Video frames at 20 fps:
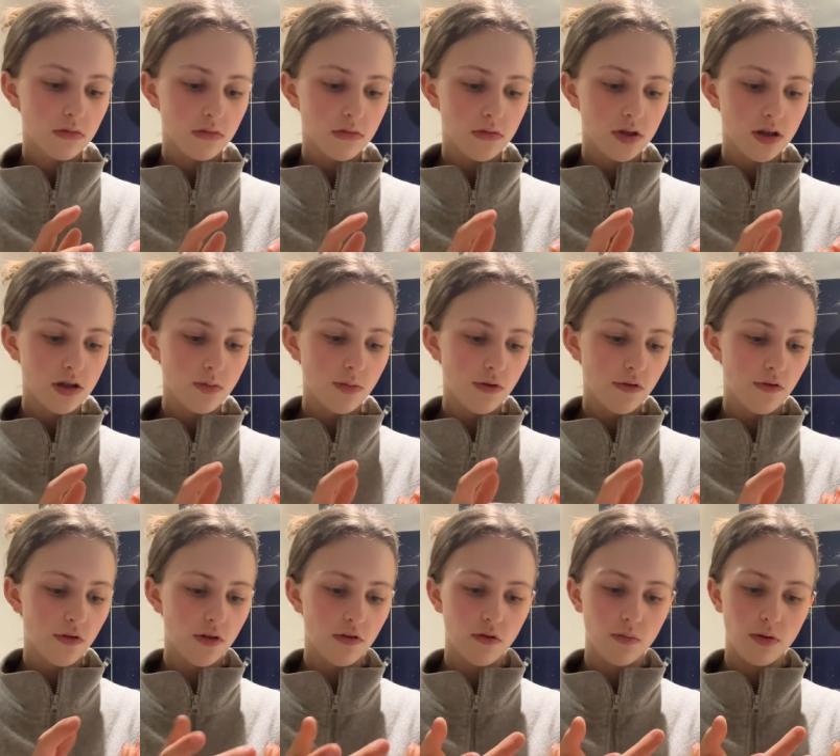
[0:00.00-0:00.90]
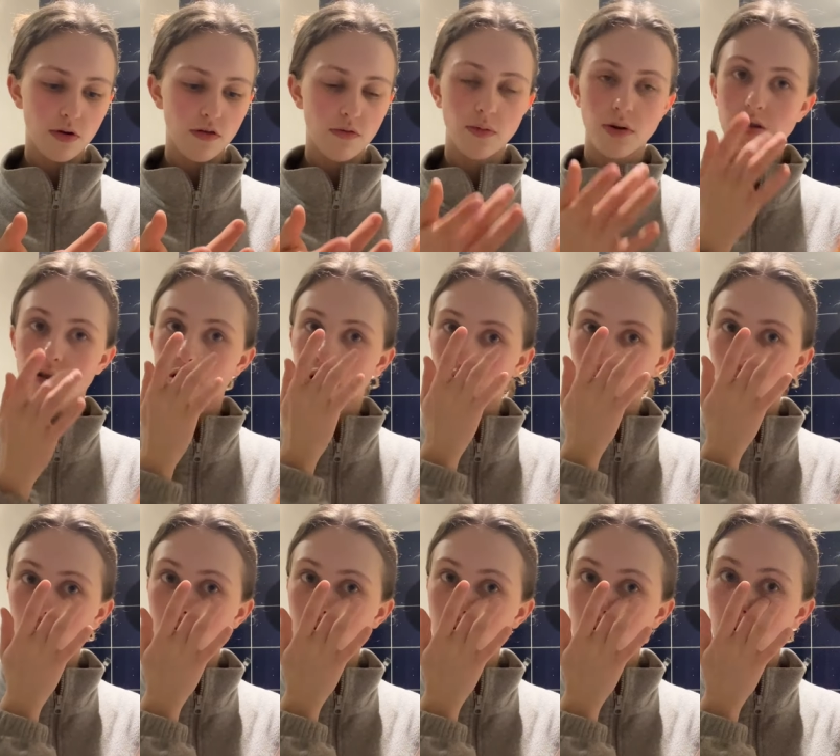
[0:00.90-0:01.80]
This is my favourite part of my skincare
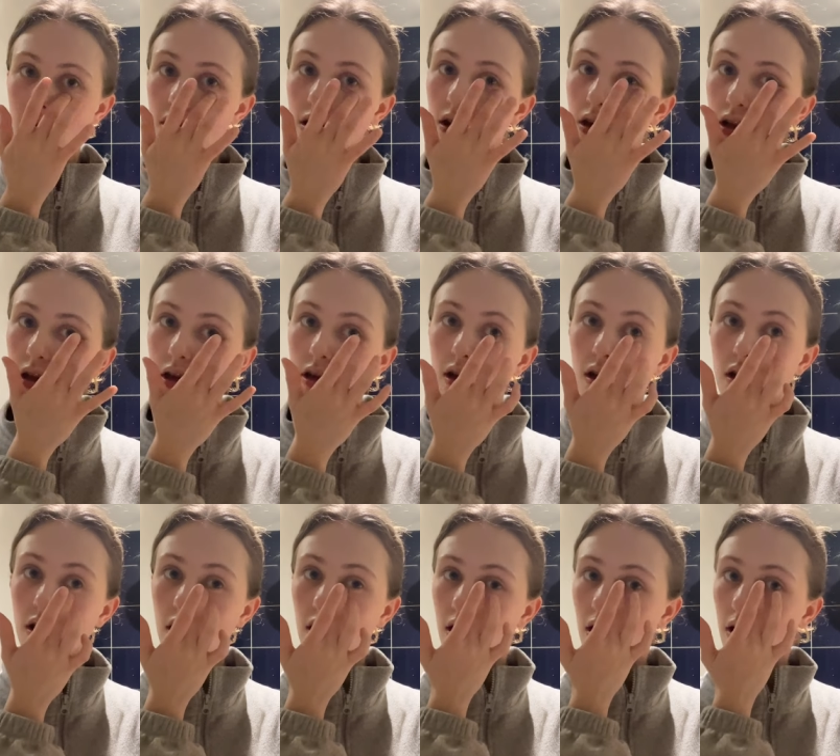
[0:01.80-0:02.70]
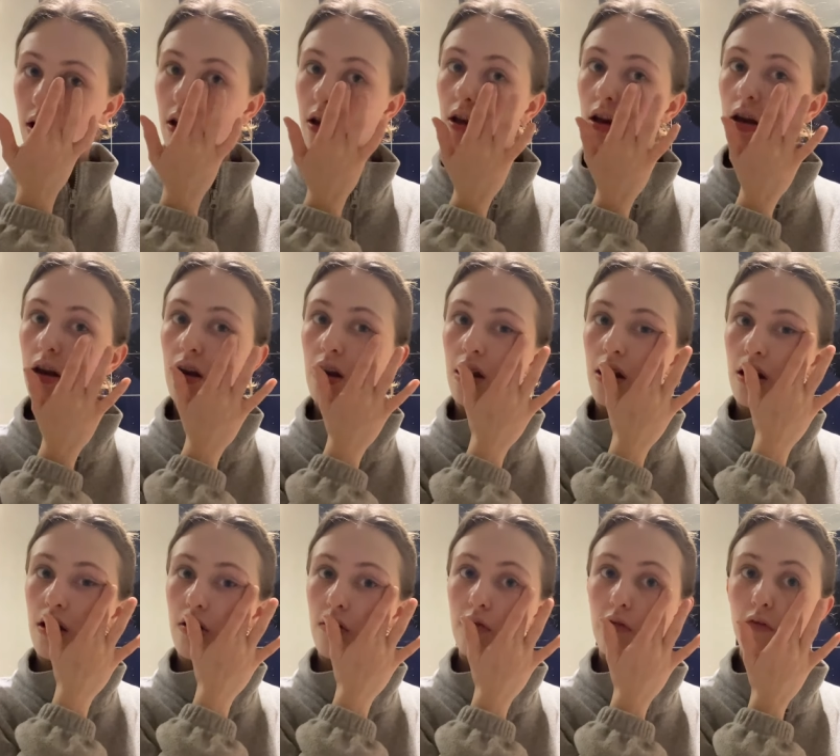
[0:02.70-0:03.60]
routine.
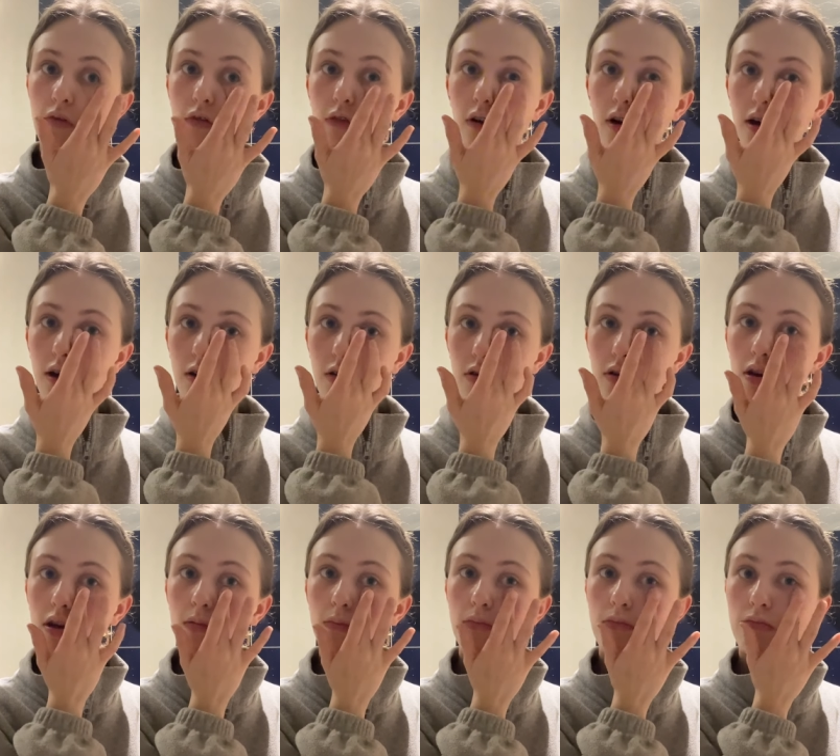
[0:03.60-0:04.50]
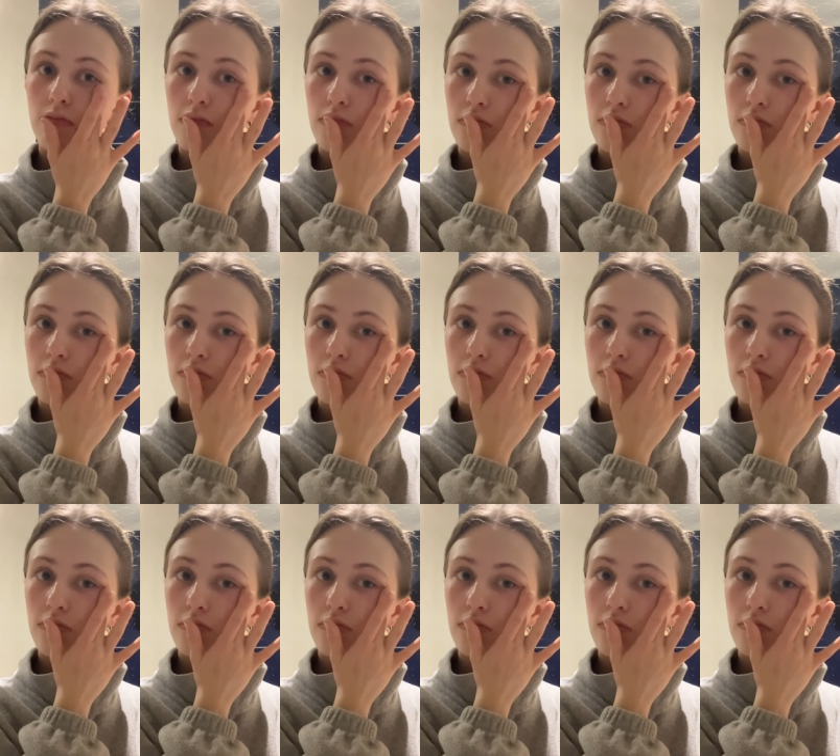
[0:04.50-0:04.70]
Love eye cream.